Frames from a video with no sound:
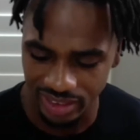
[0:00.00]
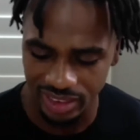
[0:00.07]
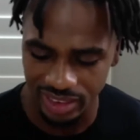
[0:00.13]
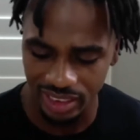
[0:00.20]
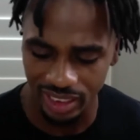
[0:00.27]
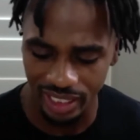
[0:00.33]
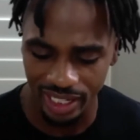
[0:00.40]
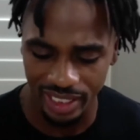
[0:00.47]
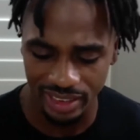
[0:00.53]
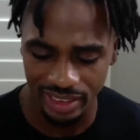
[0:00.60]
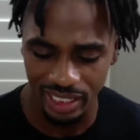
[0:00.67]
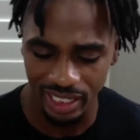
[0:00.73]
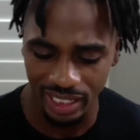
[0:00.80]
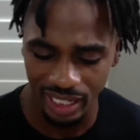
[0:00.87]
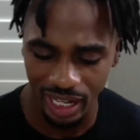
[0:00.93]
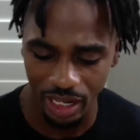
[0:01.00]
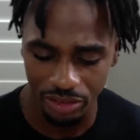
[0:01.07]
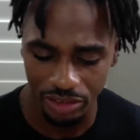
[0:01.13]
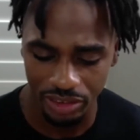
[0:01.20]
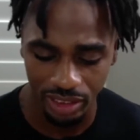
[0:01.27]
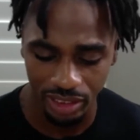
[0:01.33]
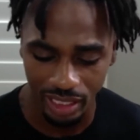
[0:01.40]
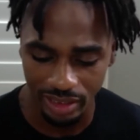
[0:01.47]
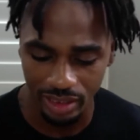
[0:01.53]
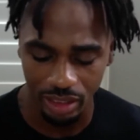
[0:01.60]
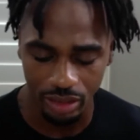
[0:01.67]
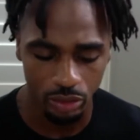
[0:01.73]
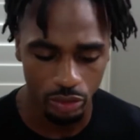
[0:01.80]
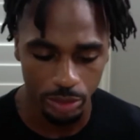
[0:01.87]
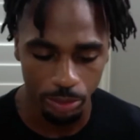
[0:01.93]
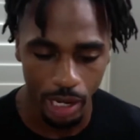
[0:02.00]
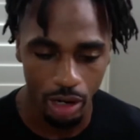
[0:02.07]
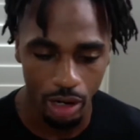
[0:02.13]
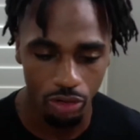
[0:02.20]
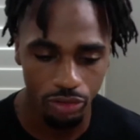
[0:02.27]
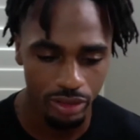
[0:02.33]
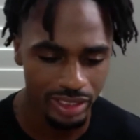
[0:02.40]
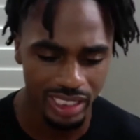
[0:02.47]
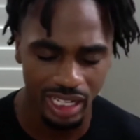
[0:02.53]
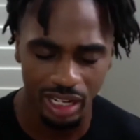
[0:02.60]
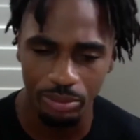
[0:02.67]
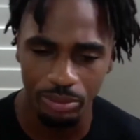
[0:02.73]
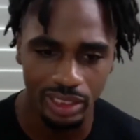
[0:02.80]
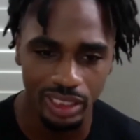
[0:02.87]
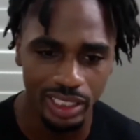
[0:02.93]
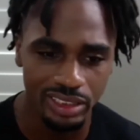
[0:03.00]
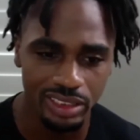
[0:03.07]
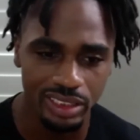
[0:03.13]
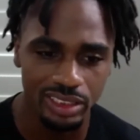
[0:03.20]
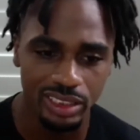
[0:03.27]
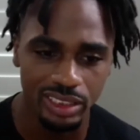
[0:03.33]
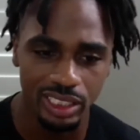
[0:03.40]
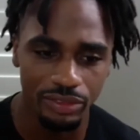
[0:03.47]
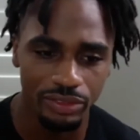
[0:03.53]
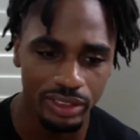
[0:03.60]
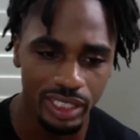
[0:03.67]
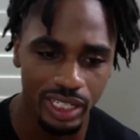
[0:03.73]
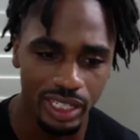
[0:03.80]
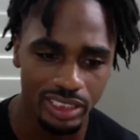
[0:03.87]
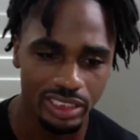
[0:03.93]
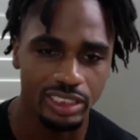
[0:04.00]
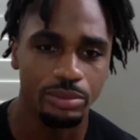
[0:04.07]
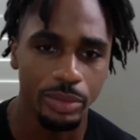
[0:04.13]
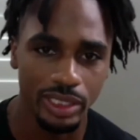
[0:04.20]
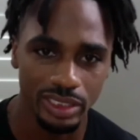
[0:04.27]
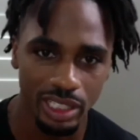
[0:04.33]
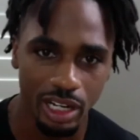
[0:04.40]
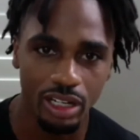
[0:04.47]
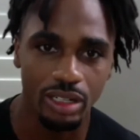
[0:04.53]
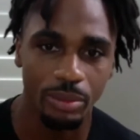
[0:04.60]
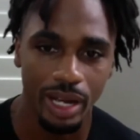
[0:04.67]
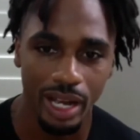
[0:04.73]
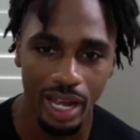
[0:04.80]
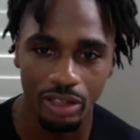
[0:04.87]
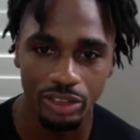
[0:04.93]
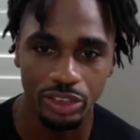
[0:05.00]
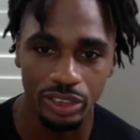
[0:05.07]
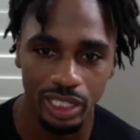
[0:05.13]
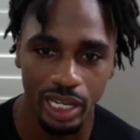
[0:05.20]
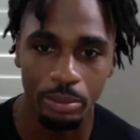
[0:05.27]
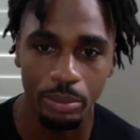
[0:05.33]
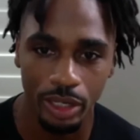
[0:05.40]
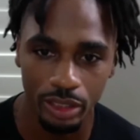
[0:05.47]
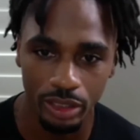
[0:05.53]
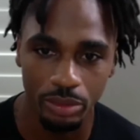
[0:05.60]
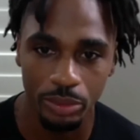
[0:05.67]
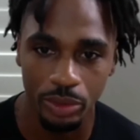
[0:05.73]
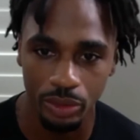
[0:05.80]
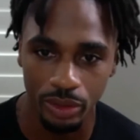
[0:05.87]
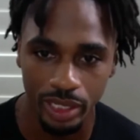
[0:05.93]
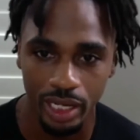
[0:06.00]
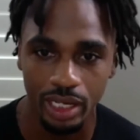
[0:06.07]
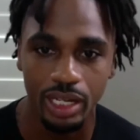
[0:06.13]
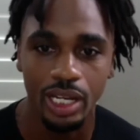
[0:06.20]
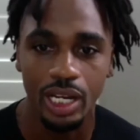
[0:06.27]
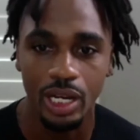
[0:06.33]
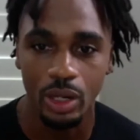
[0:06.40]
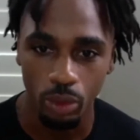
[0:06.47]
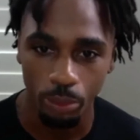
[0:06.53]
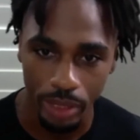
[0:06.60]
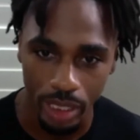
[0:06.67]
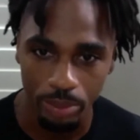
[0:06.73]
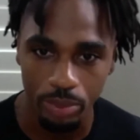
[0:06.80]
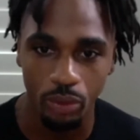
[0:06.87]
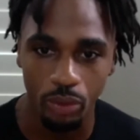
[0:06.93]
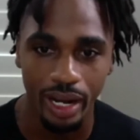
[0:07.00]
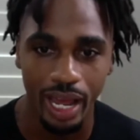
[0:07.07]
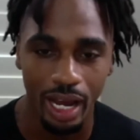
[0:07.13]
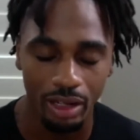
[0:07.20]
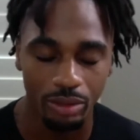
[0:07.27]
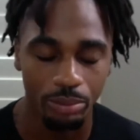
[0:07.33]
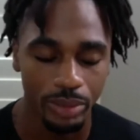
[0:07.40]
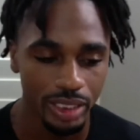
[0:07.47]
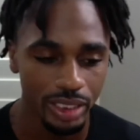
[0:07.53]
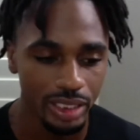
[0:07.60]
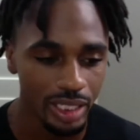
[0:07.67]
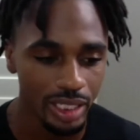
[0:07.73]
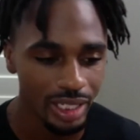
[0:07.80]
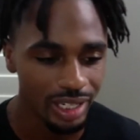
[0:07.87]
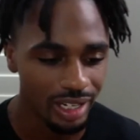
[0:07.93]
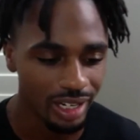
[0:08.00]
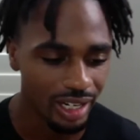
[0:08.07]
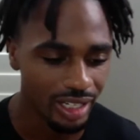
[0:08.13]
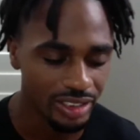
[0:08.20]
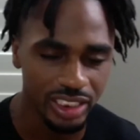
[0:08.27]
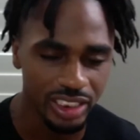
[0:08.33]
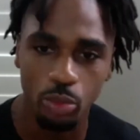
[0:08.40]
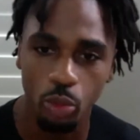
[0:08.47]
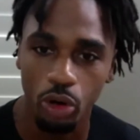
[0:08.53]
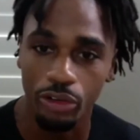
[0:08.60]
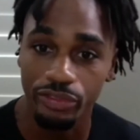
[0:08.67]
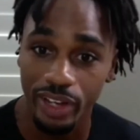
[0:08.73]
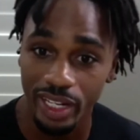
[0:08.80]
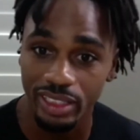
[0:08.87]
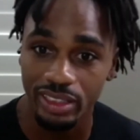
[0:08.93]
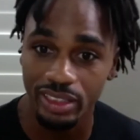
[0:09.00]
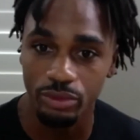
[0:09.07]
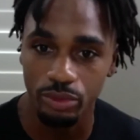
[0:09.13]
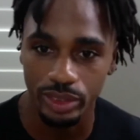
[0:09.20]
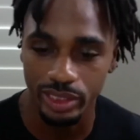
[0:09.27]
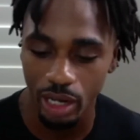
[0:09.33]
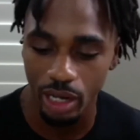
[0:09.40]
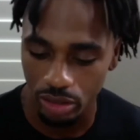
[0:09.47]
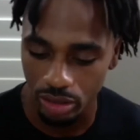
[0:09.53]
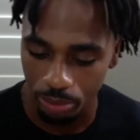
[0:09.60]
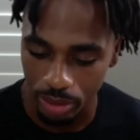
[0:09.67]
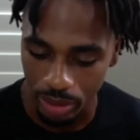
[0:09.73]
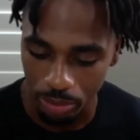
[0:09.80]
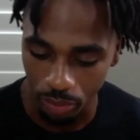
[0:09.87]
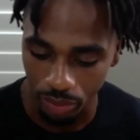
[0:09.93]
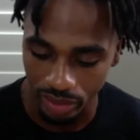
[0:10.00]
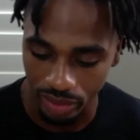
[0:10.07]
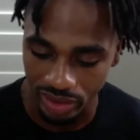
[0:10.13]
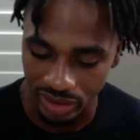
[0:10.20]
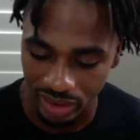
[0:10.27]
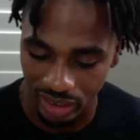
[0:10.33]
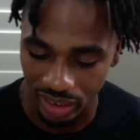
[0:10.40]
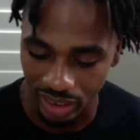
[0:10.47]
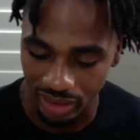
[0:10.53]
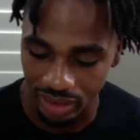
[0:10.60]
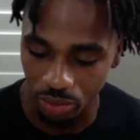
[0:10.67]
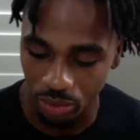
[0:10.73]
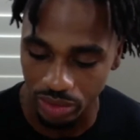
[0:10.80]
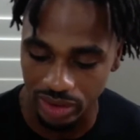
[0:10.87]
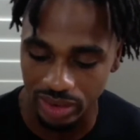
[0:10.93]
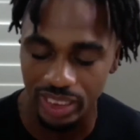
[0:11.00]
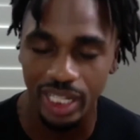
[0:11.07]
just the last thing that I'll share, and I thought it was powerful because I've been listening to different things. It's been talking about how to like better communicate with people and how to be just more effective when talking to people. And she said, don't just